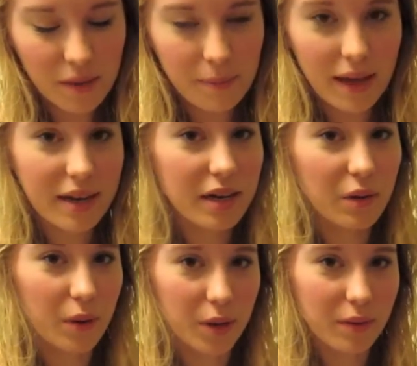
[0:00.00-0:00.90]
But it'll
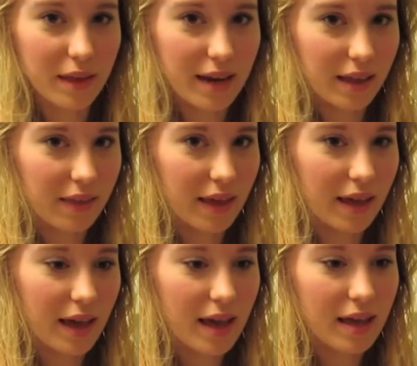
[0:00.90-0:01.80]
work with anything,
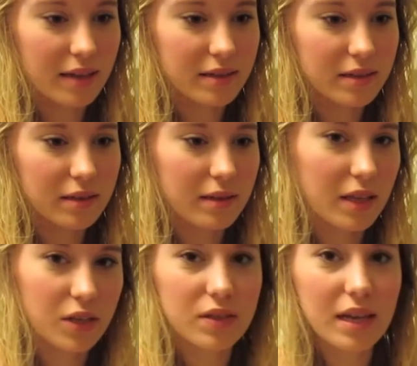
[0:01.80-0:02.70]
and they
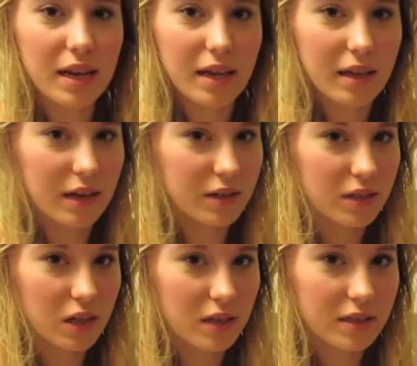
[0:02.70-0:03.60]
use that at hair
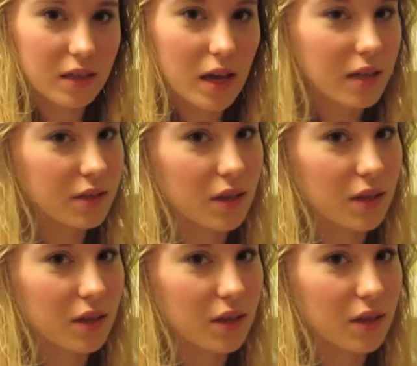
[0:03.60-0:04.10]
salons a lot,